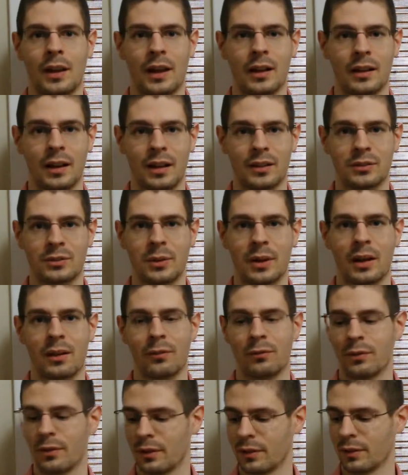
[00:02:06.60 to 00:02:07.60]
And as you
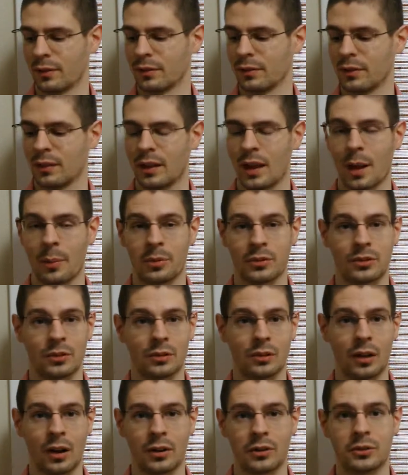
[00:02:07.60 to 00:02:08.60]
have the
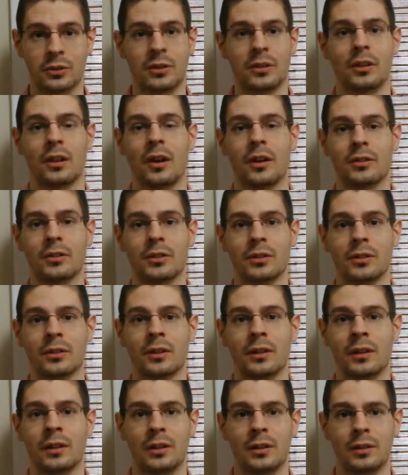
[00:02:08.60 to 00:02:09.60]
aperture larger and larger,
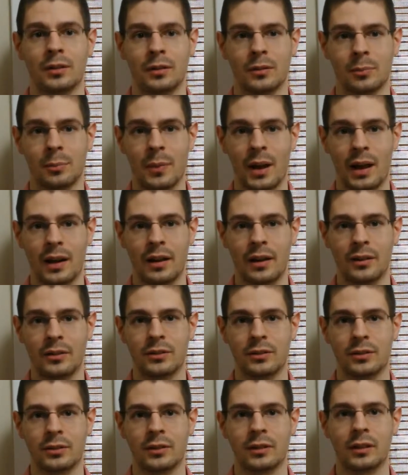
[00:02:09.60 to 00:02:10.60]
you can
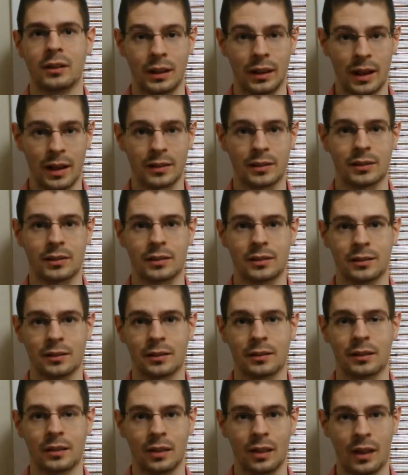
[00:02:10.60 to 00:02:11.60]
manage with less
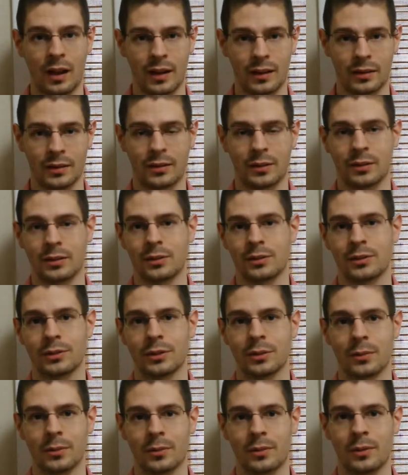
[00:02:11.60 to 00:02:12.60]
light.
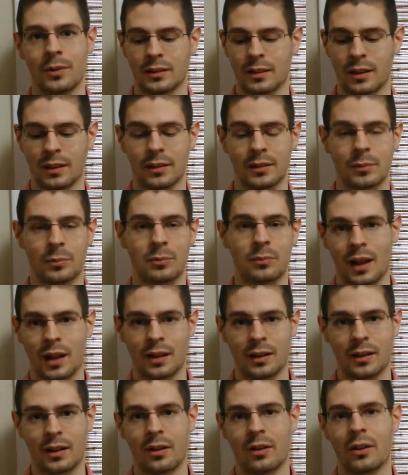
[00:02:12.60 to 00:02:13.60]
So that's the
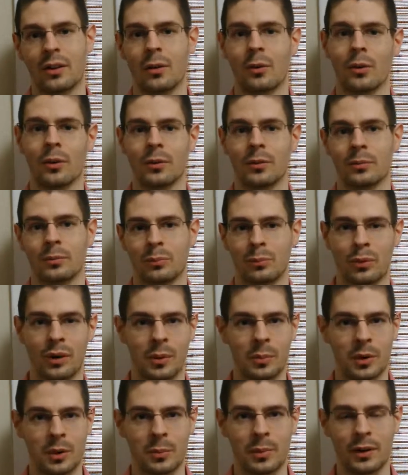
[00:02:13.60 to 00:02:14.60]
secondary or
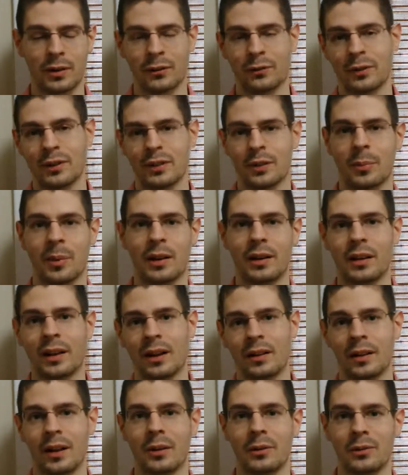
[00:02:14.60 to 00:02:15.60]
primary benefit, depending
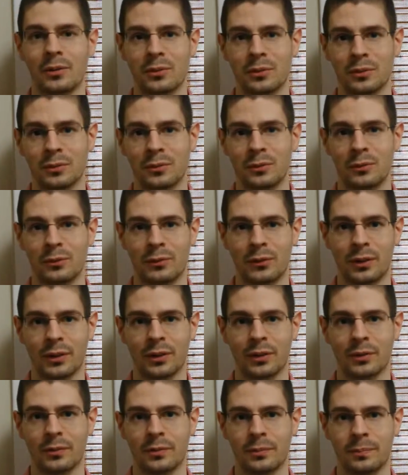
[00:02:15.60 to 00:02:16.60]
on how you
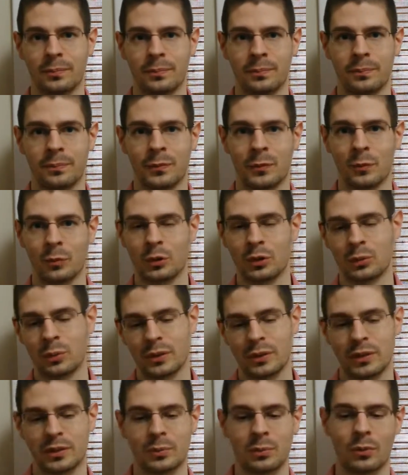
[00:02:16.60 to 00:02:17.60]
feel which
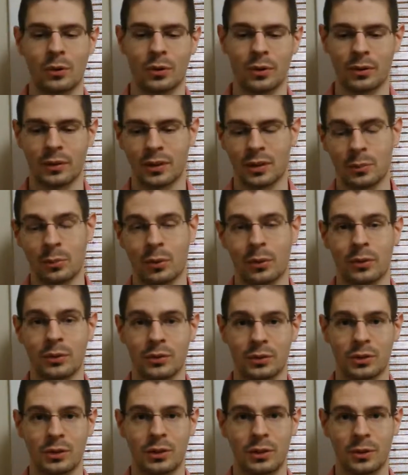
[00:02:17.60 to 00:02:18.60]
one is more
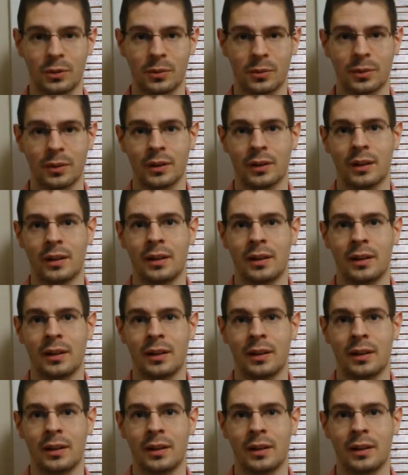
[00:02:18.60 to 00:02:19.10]
important to you.